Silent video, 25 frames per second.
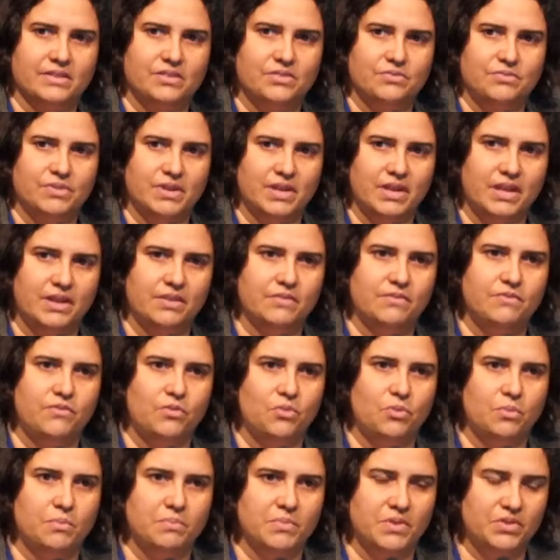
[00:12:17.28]
to really
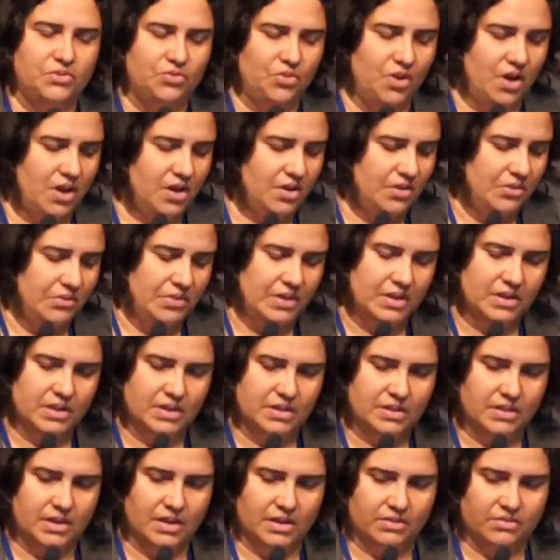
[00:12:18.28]
inform the trial that
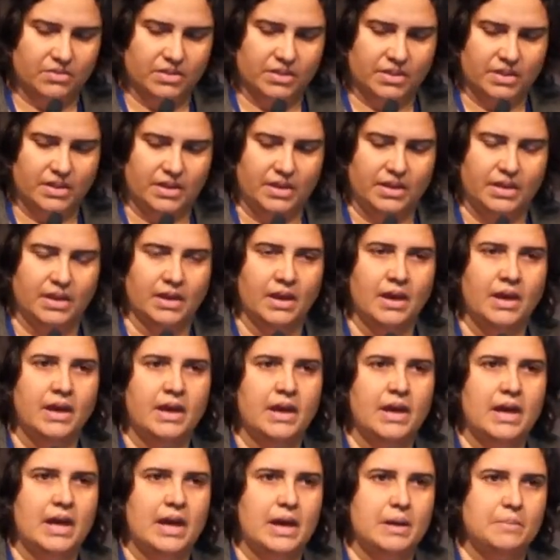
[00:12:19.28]
is currently
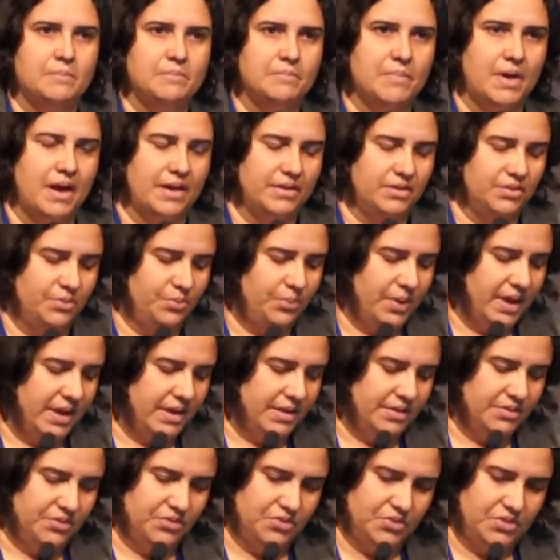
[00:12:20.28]

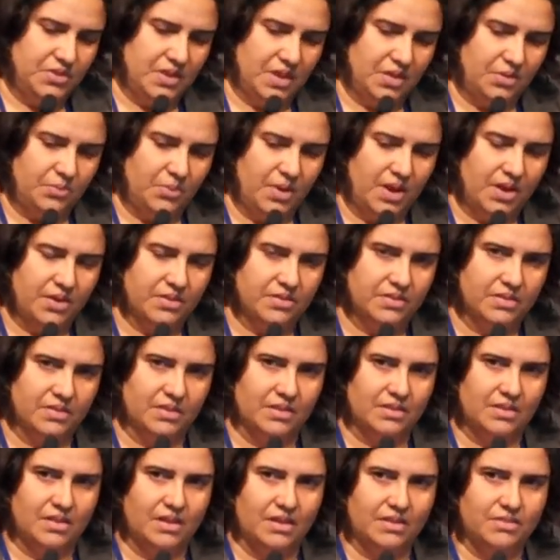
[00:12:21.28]
underway in New South Wales.
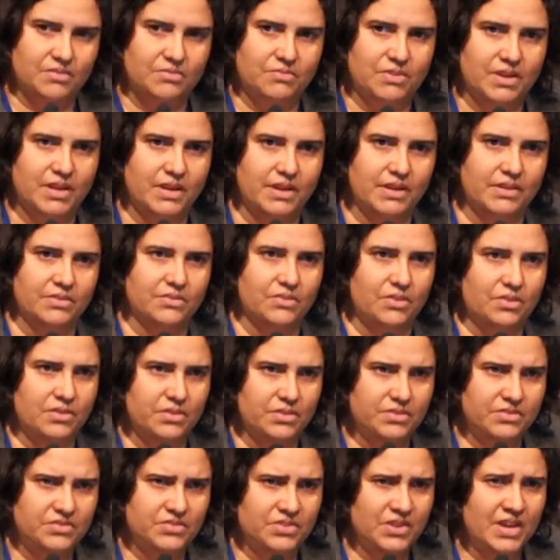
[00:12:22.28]
And I'd like to really
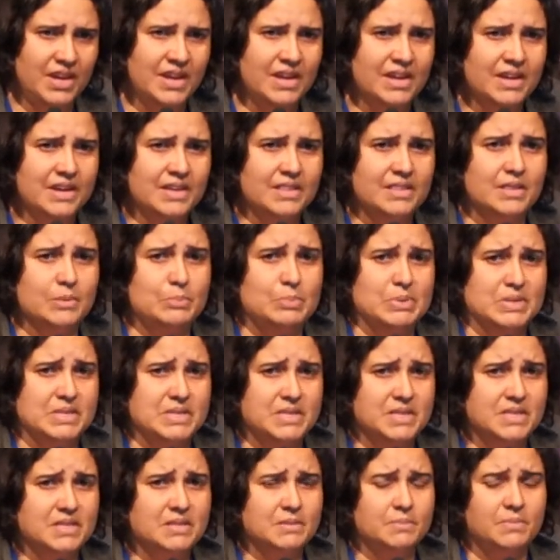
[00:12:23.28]
acknowledge the
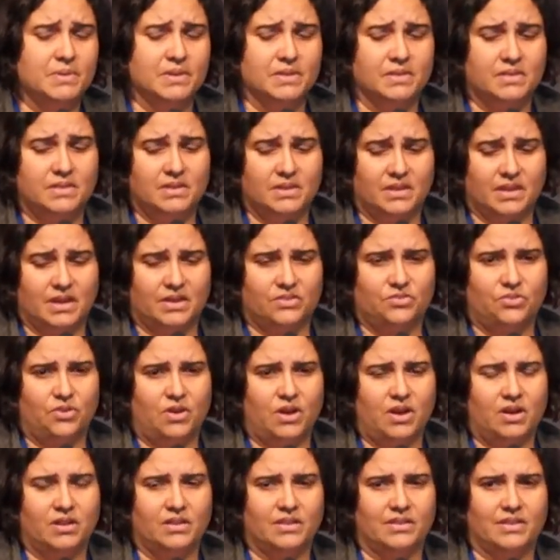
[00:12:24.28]
participants in our
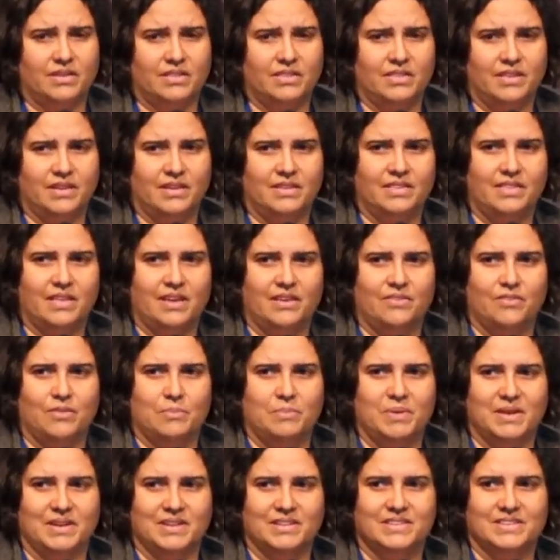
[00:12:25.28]
trial, and I think their
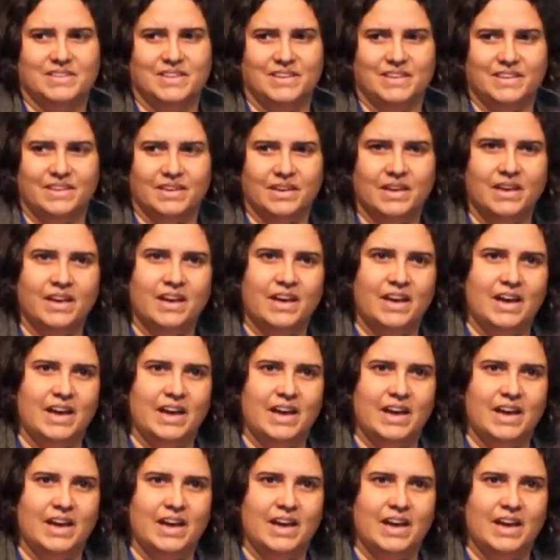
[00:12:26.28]
ability